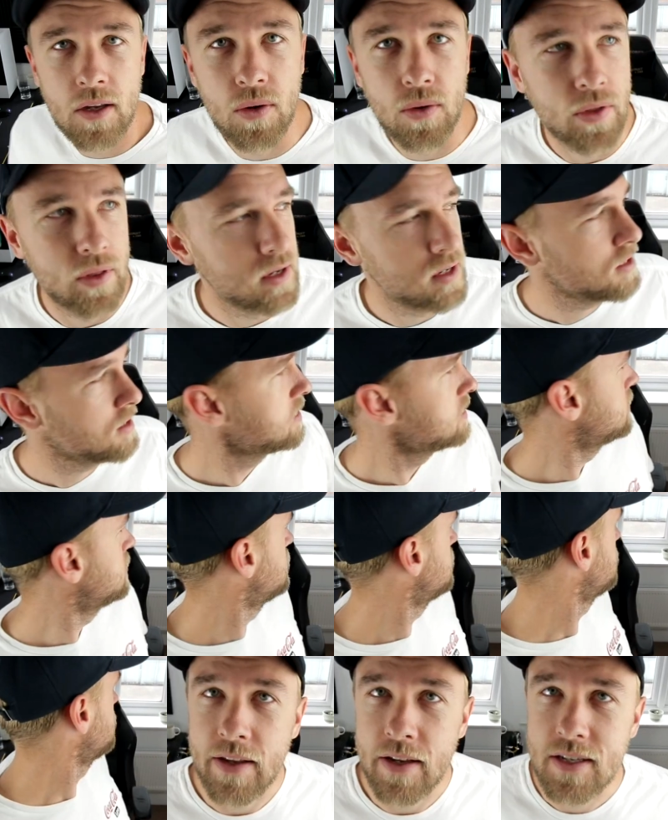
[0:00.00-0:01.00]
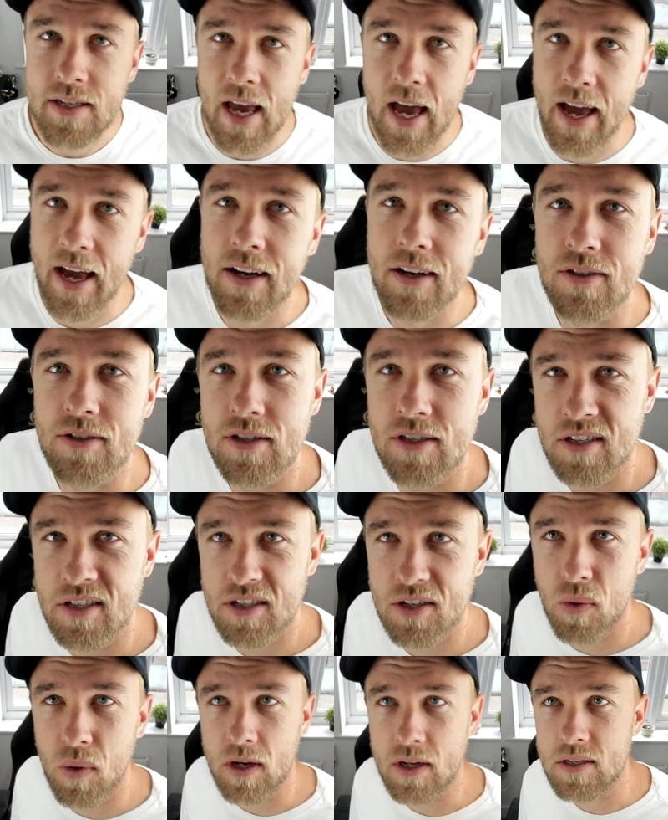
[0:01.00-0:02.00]
Yo, this, this angle
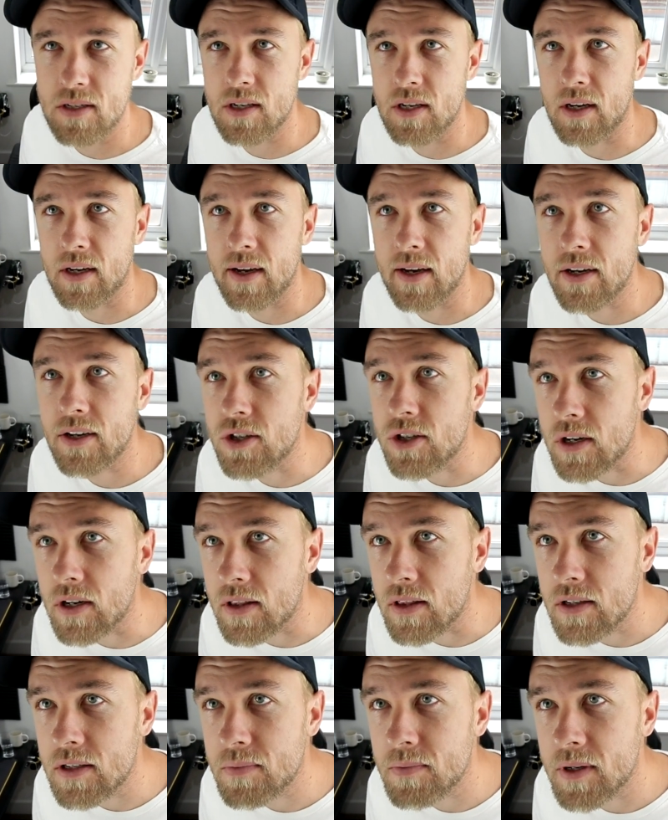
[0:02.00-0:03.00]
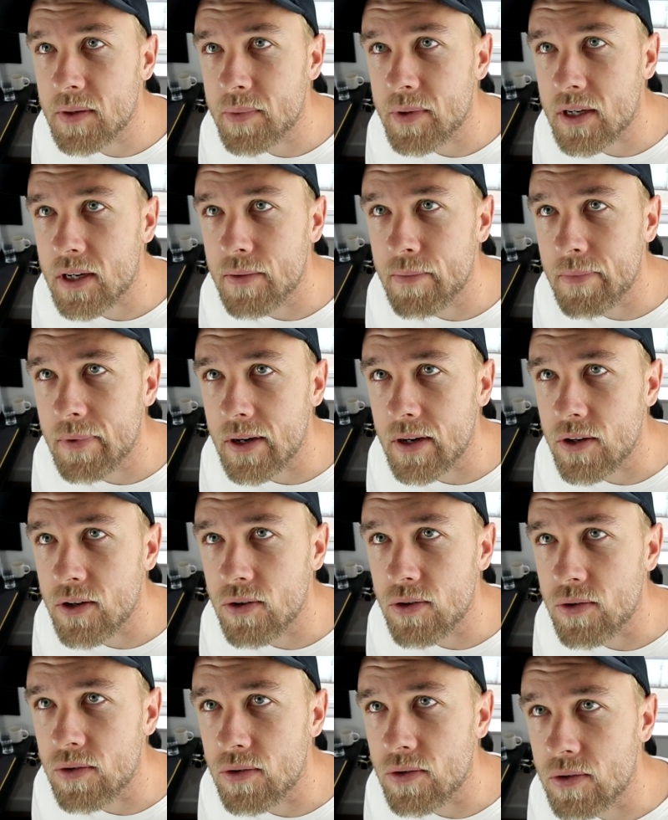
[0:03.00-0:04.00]
is quite sick actually. This might become my
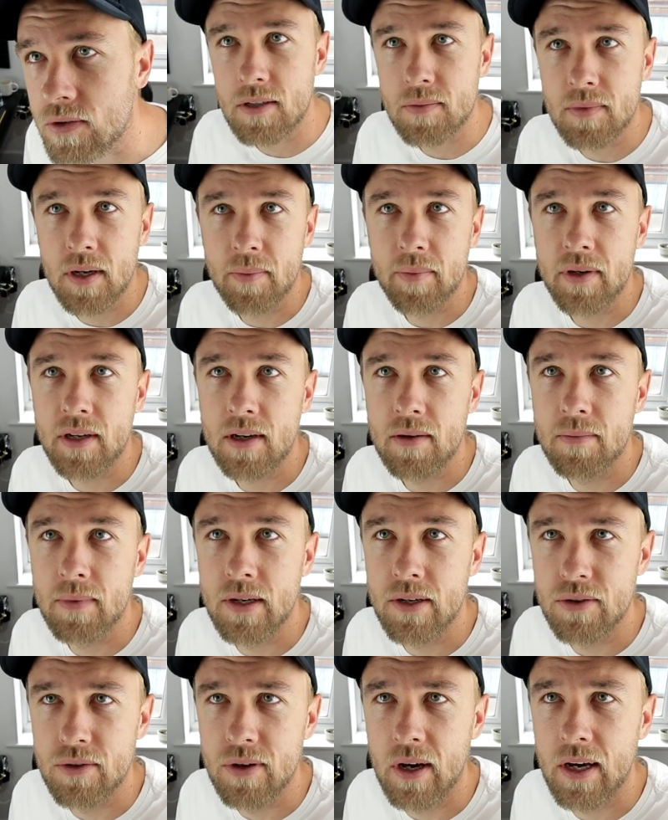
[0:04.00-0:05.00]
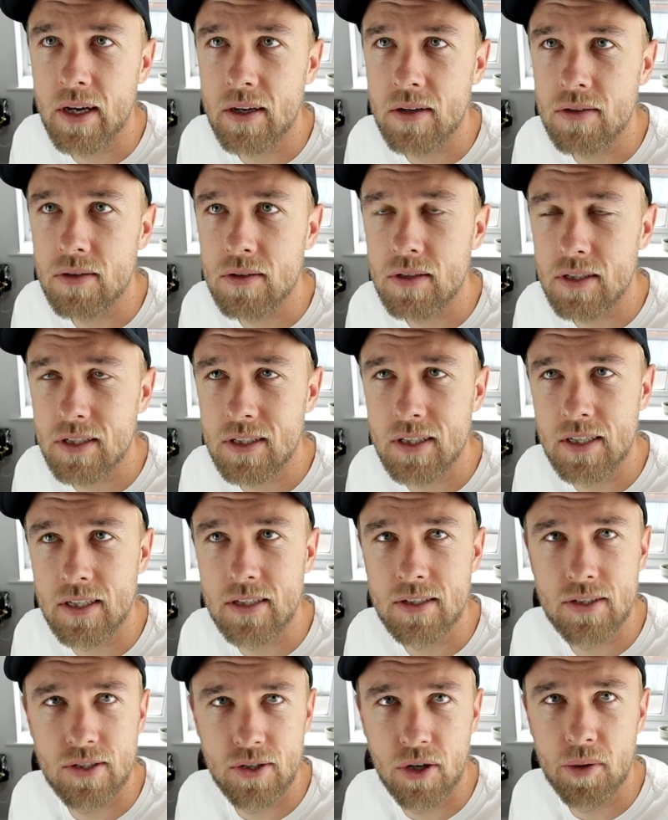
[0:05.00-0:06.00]
new, this might become my new angle. This
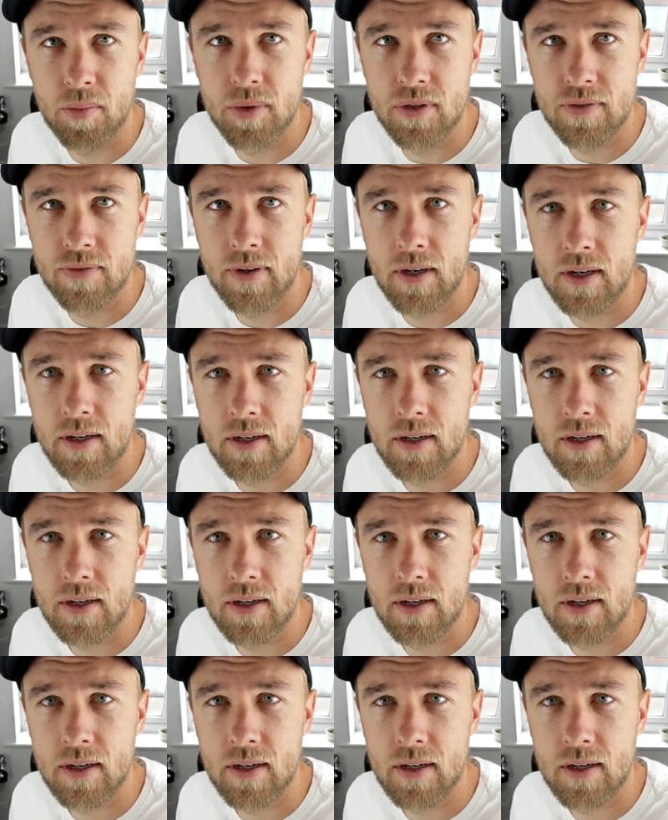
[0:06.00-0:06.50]
thing's dope as